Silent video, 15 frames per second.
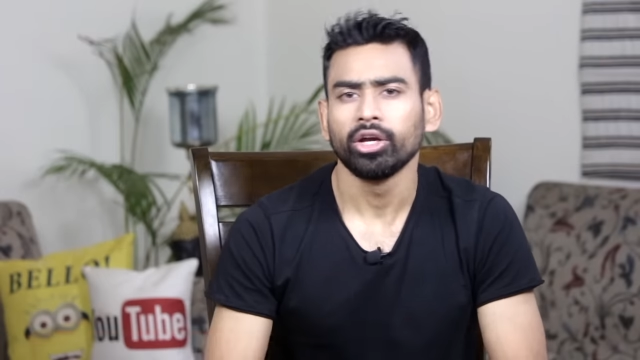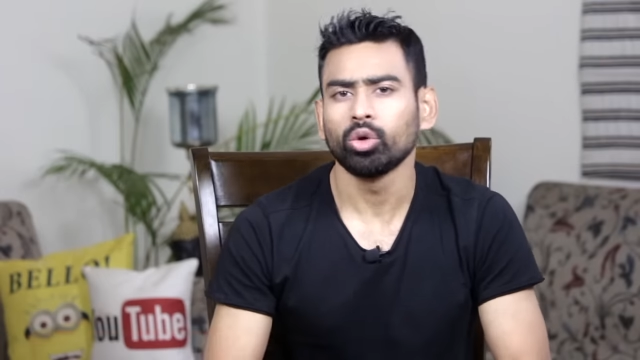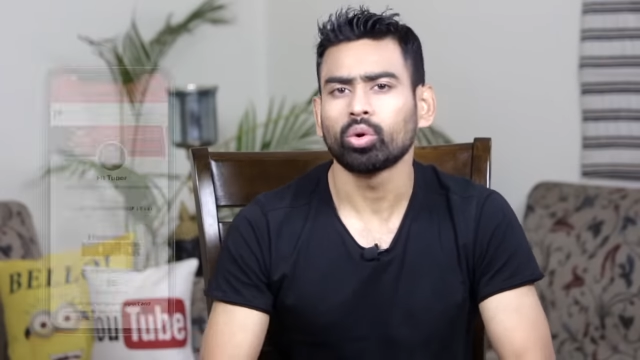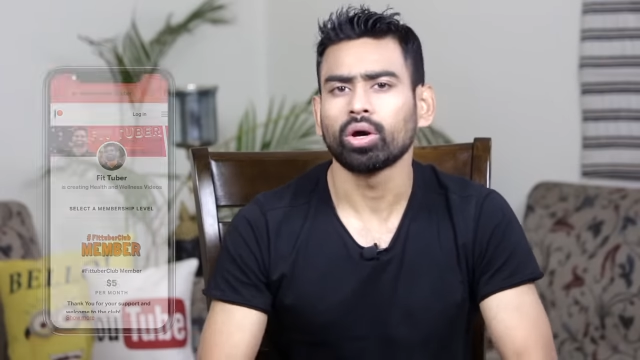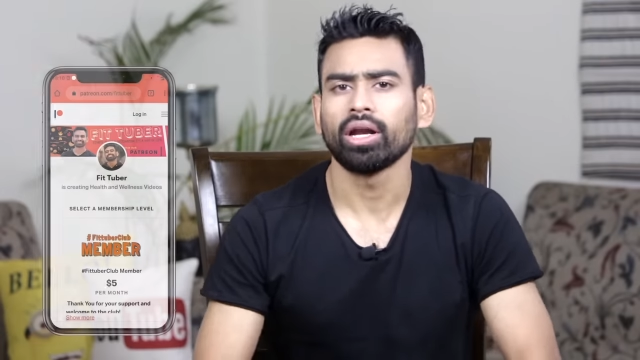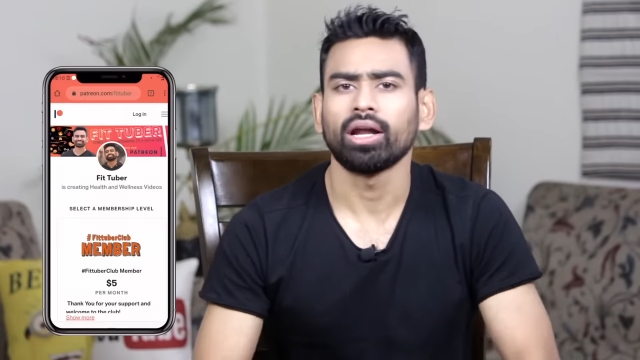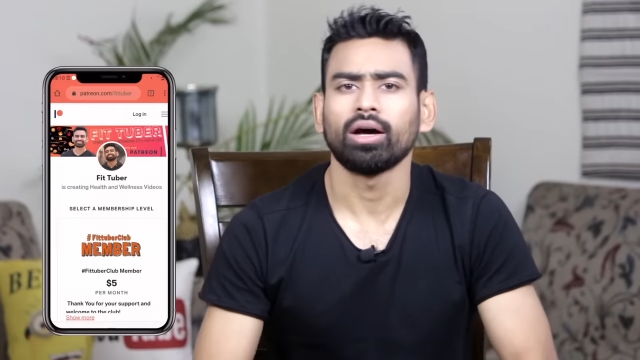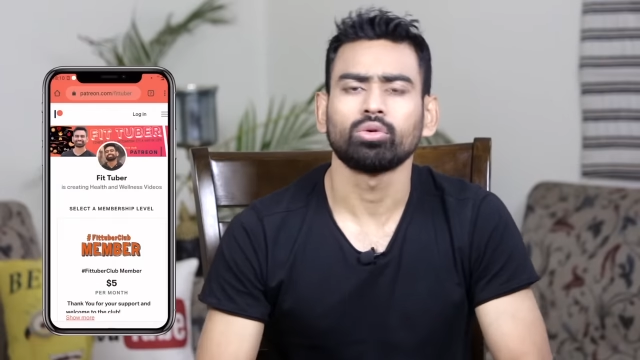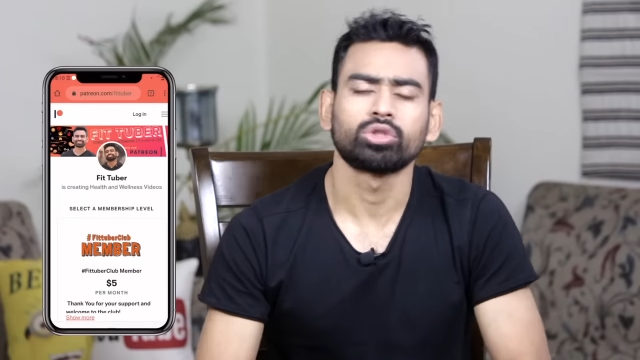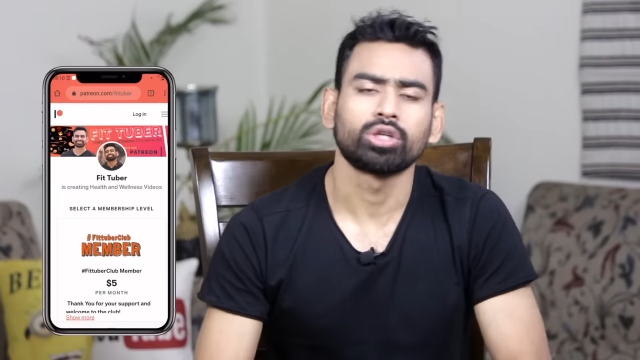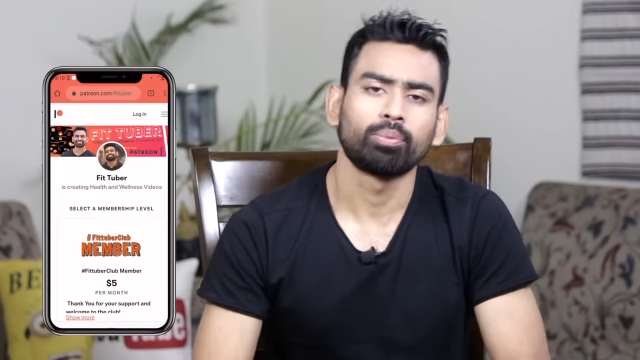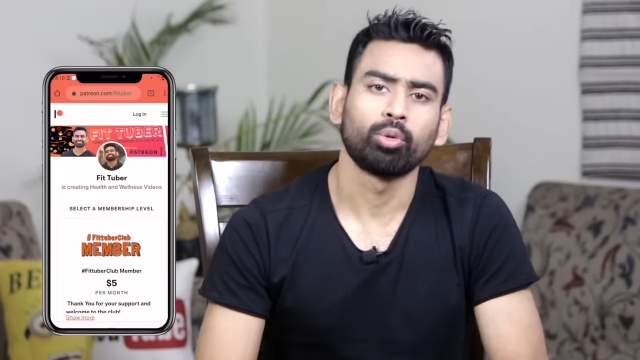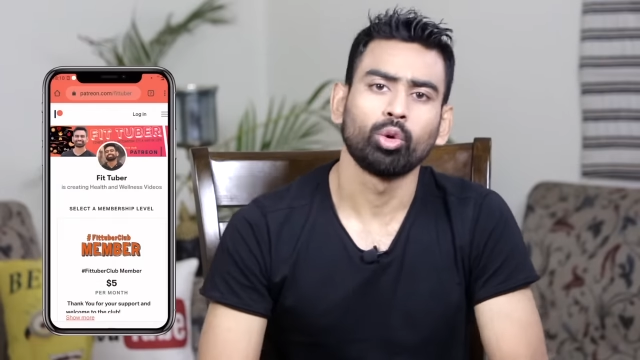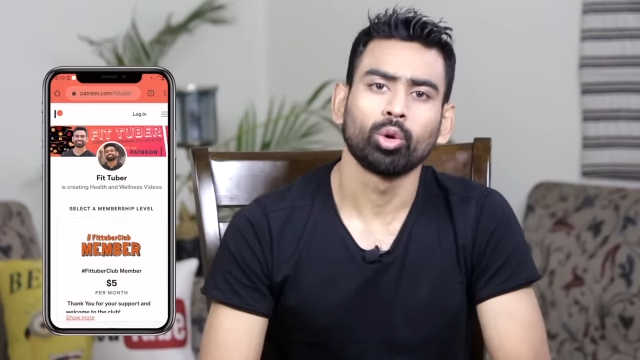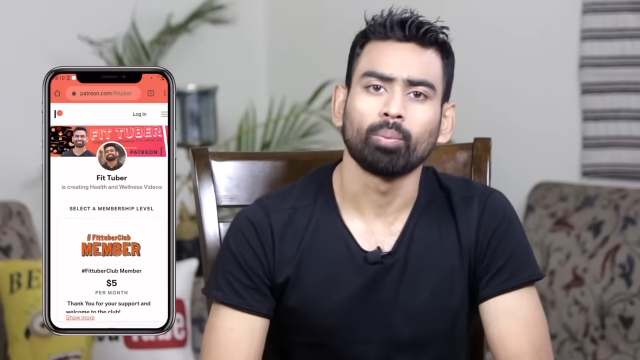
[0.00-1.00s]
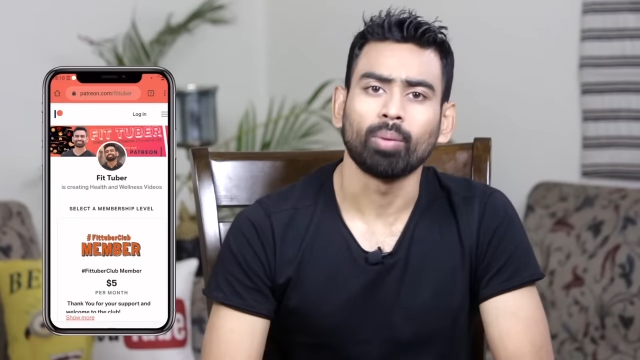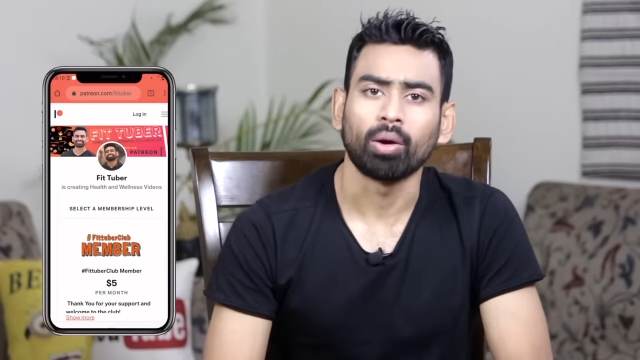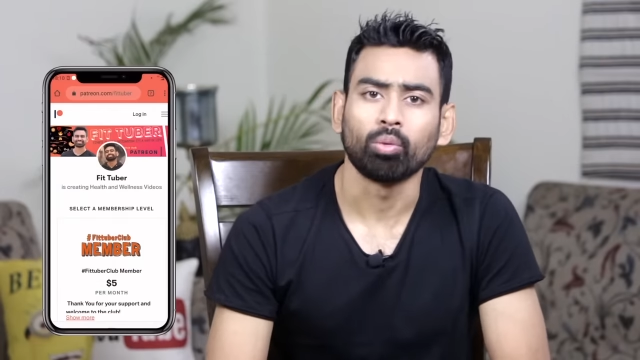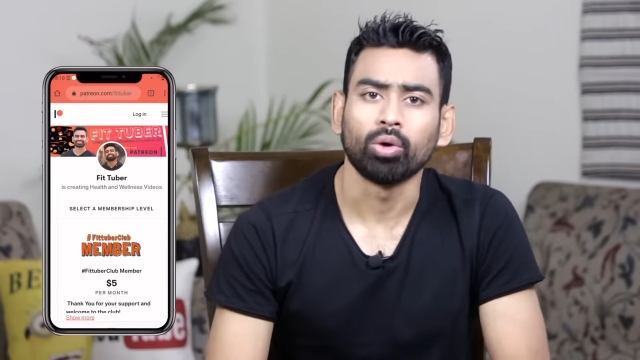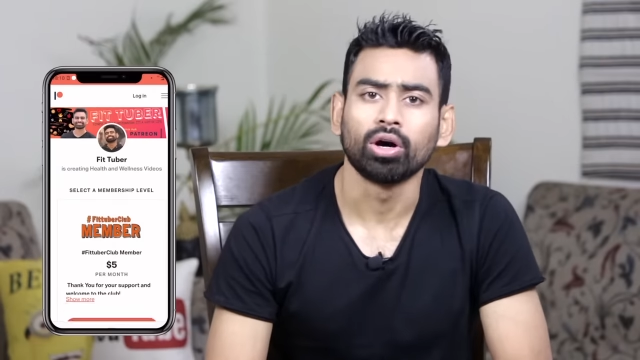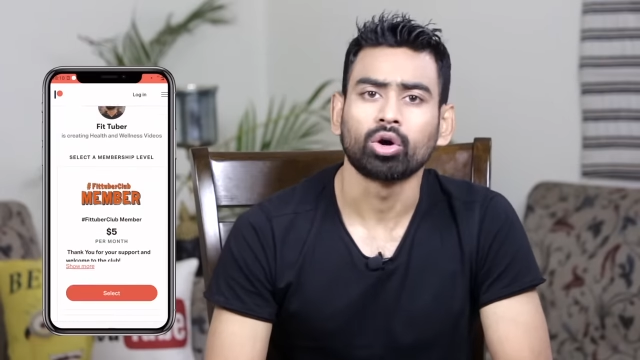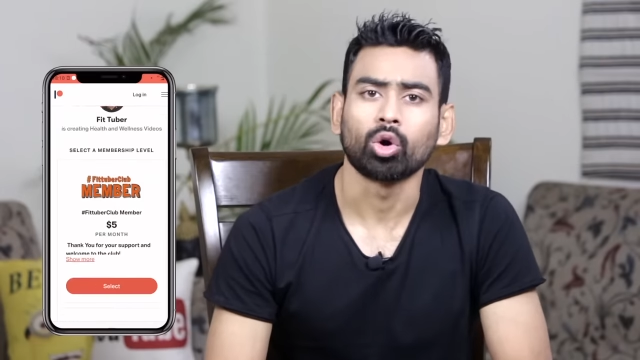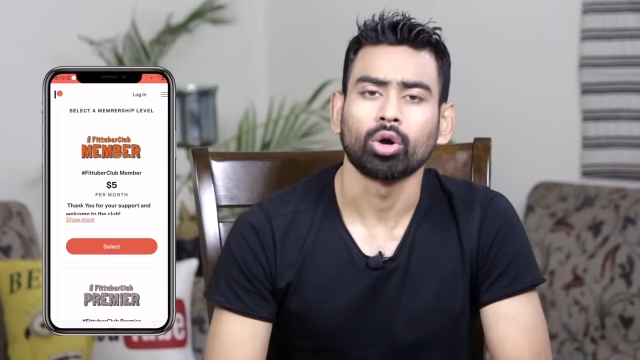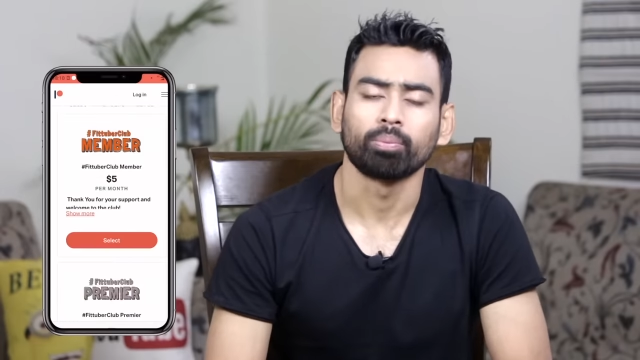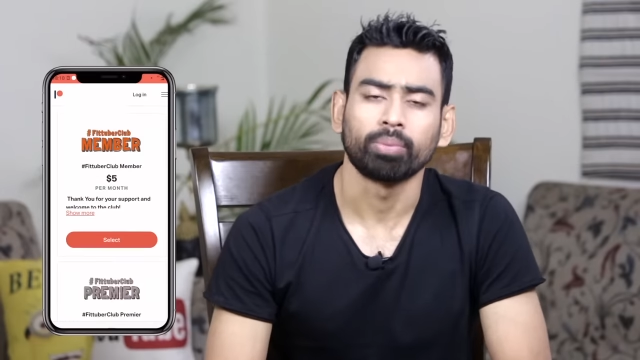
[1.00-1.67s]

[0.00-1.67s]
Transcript: You can now support my work on